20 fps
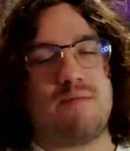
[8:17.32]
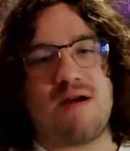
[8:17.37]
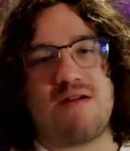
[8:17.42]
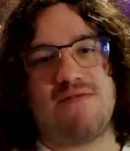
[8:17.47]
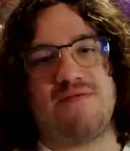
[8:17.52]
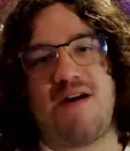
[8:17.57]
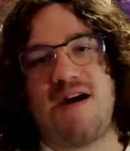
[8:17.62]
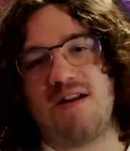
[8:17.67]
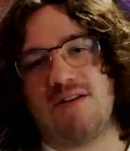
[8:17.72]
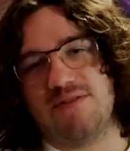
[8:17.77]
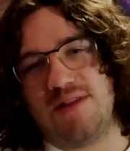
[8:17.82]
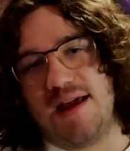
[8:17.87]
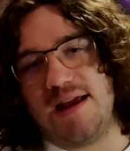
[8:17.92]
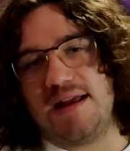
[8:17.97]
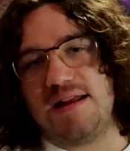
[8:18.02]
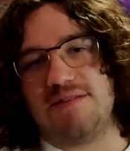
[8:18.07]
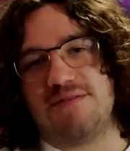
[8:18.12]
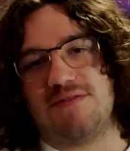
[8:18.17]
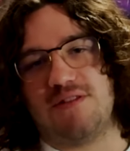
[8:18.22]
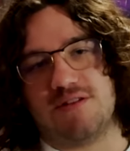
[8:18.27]
And my final
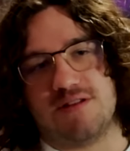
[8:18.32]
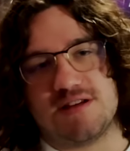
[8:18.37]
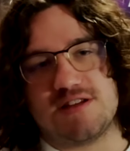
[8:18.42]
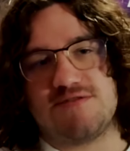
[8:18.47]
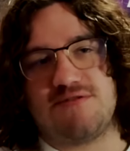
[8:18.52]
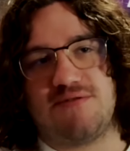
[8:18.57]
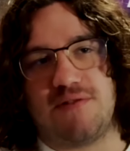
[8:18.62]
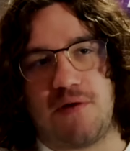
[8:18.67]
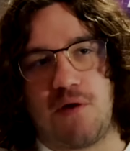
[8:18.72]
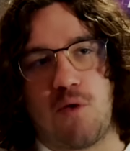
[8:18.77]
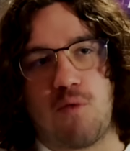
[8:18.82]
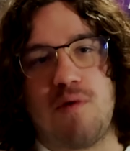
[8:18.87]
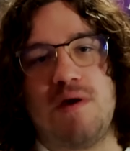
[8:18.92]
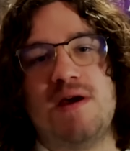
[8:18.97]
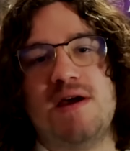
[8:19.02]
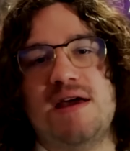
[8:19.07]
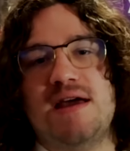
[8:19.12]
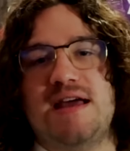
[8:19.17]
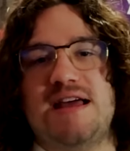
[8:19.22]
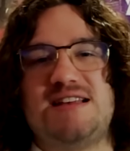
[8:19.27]
negative for this film
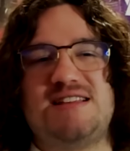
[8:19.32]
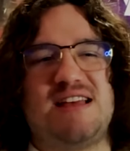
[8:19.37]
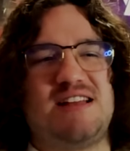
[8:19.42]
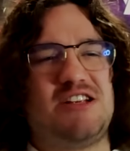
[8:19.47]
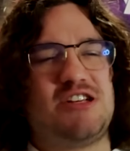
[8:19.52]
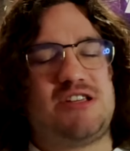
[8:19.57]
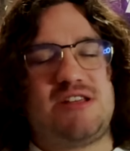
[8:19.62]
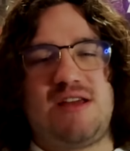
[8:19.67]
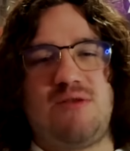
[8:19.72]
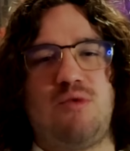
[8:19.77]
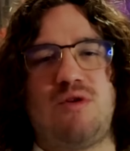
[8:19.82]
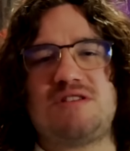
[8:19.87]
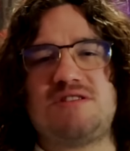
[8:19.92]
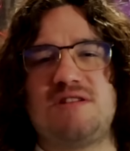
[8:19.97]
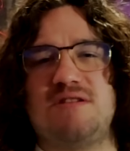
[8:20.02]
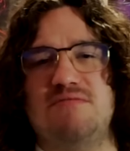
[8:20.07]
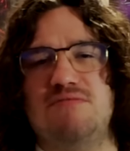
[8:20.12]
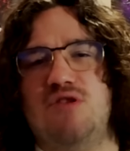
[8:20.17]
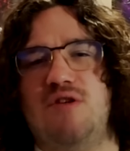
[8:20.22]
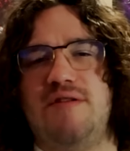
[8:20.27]
is that just it
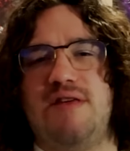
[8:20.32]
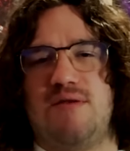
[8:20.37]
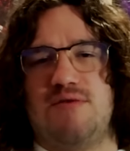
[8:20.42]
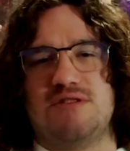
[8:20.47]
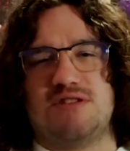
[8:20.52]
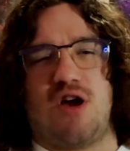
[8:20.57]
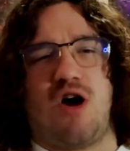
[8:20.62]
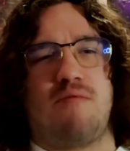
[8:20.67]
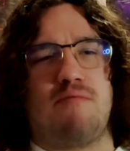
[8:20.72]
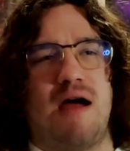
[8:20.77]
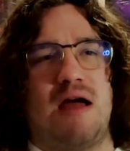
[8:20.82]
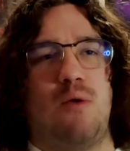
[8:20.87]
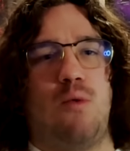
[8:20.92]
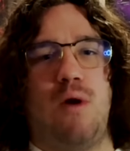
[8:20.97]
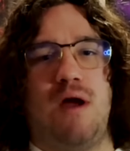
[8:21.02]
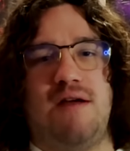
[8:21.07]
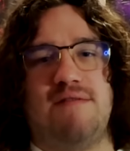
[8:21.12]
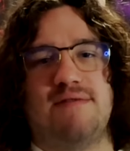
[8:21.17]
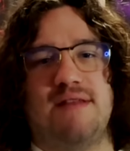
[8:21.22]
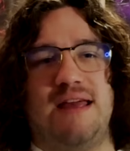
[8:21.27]
wasn't a movie that was on my
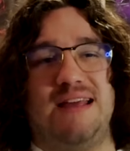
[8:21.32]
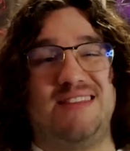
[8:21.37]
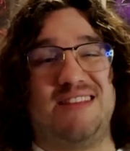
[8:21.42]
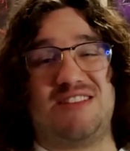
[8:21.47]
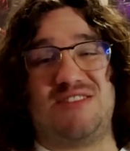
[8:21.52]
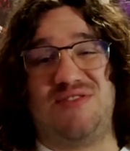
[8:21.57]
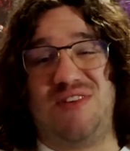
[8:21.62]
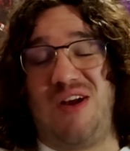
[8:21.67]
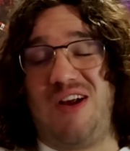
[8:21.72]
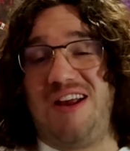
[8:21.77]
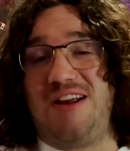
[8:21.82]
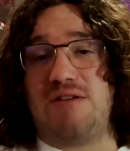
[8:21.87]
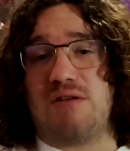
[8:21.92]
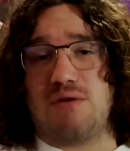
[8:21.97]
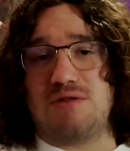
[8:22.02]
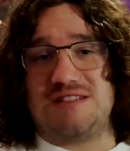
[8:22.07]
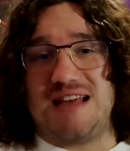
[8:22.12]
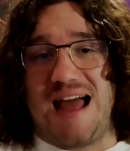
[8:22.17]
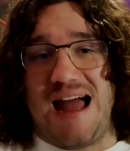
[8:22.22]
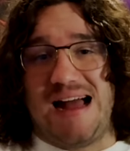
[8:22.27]
wavelength. It's very
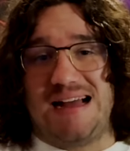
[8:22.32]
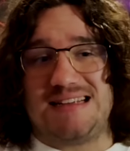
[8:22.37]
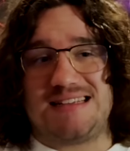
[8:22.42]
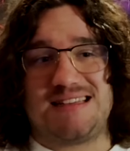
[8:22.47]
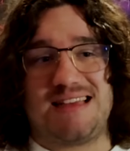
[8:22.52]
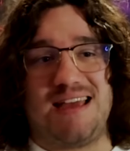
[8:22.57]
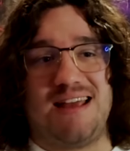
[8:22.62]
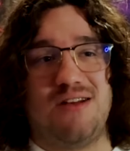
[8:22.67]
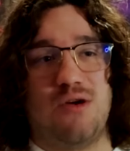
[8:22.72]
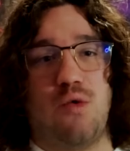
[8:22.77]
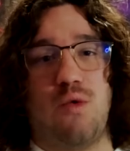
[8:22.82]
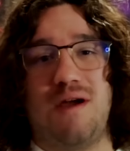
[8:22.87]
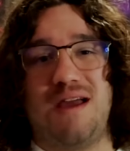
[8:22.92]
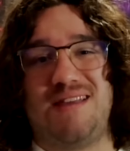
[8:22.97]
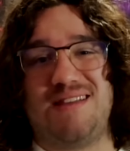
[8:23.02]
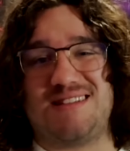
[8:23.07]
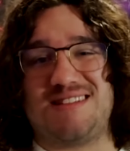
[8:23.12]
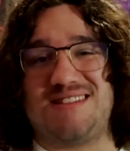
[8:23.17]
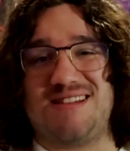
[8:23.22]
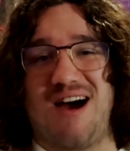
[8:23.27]
grotesque in a
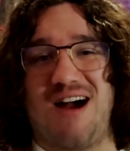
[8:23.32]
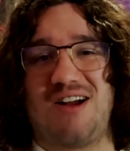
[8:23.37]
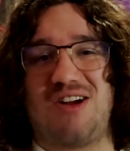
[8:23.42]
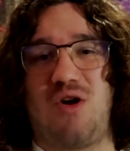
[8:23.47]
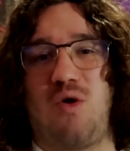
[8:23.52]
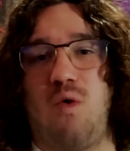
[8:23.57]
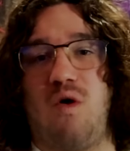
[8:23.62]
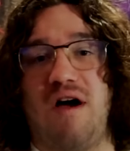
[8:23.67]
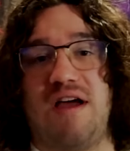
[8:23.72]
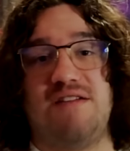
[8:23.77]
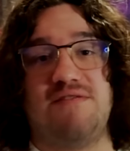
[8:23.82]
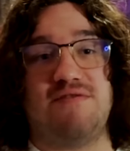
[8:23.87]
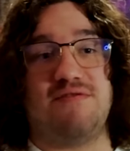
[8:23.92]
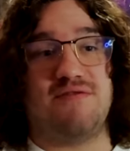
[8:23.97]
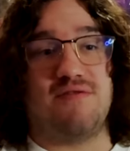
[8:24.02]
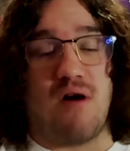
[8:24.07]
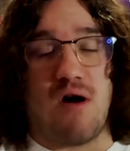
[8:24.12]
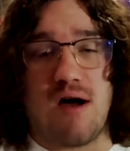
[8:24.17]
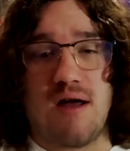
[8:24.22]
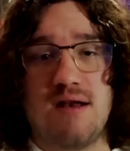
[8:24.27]
way that's not quite
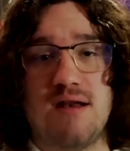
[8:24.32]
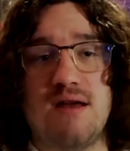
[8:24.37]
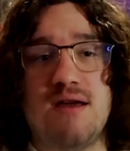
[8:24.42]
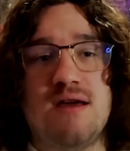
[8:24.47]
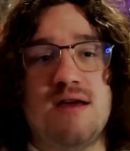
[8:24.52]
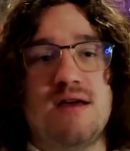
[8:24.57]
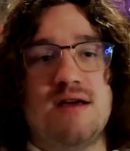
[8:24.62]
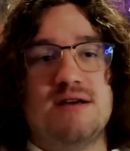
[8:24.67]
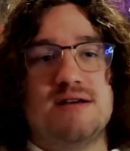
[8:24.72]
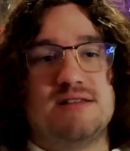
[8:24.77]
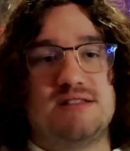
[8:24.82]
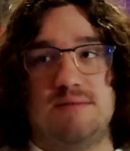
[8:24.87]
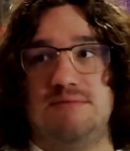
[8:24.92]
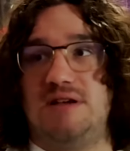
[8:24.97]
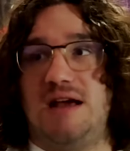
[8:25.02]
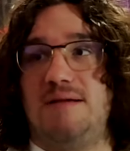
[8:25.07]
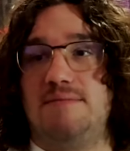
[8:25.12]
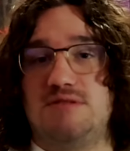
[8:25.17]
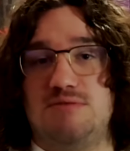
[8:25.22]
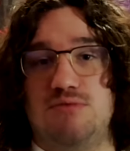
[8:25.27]
fun.
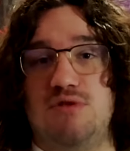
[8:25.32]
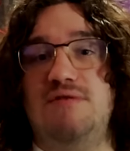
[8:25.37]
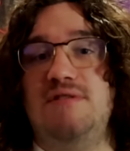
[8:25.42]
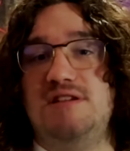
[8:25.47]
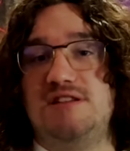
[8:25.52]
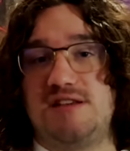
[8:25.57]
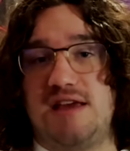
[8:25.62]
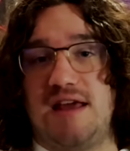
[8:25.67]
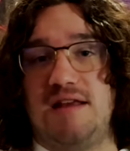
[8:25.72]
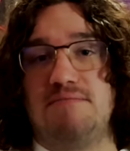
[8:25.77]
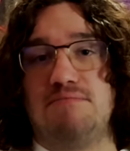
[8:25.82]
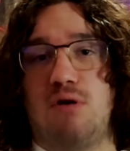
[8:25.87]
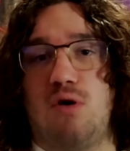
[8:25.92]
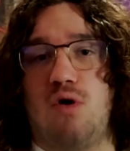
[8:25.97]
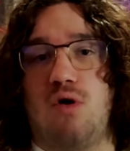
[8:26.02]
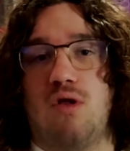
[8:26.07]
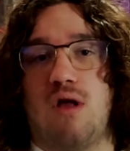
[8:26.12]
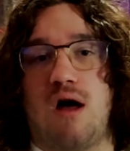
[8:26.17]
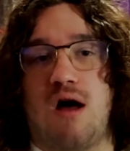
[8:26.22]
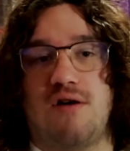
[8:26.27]
Sometimes movies can
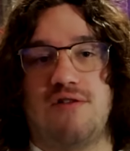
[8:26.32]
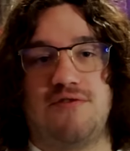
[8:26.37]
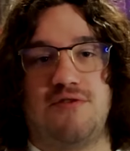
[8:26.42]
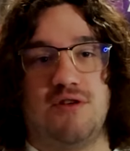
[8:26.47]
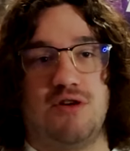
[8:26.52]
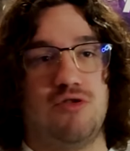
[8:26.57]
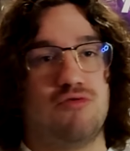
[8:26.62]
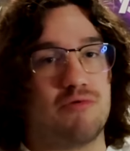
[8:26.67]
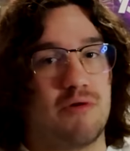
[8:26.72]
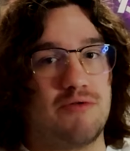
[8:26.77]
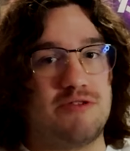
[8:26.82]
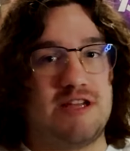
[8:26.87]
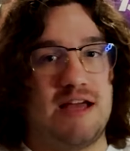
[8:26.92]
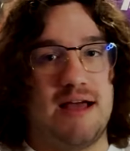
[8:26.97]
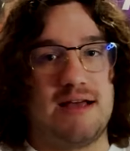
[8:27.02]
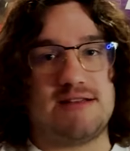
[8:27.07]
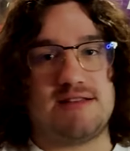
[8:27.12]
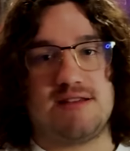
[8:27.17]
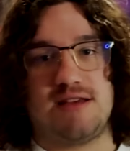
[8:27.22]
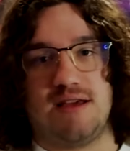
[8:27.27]
pull off the
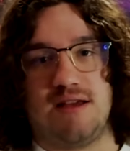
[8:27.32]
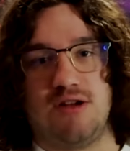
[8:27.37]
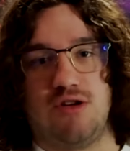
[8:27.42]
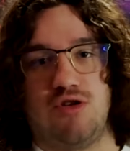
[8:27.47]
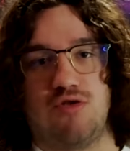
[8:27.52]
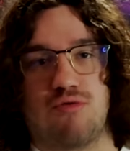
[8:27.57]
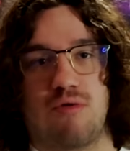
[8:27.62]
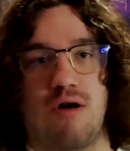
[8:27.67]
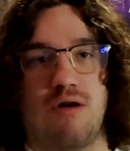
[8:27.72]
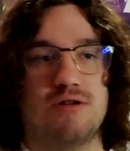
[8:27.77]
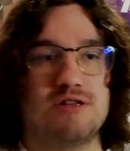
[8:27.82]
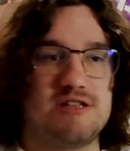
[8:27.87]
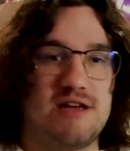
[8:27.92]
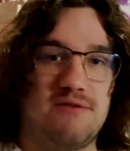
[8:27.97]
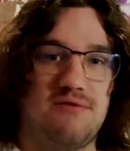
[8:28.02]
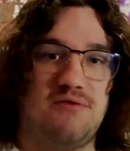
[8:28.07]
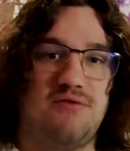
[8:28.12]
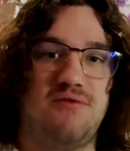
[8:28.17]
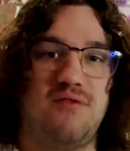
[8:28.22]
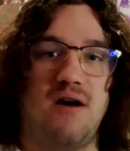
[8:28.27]
grotesque and gross
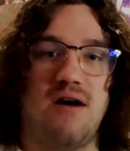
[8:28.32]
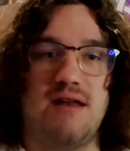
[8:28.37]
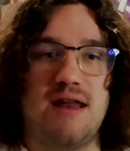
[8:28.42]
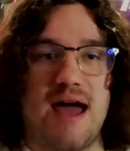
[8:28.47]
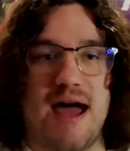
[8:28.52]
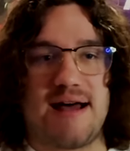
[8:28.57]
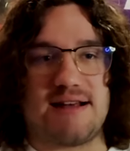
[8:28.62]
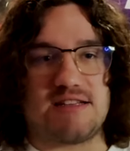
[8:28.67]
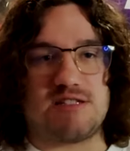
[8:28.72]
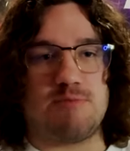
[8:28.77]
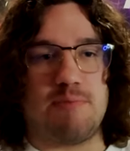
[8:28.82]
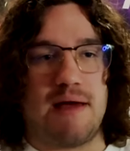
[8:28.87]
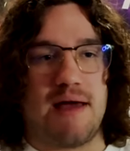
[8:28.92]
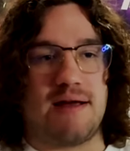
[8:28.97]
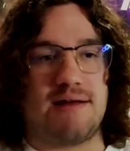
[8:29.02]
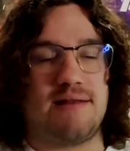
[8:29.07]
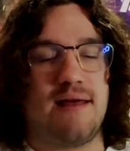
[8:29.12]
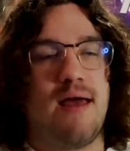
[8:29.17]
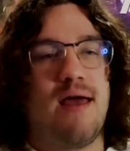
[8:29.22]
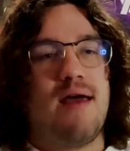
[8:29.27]
and fun
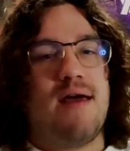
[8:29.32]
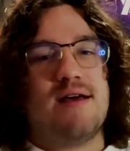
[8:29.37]
aspect,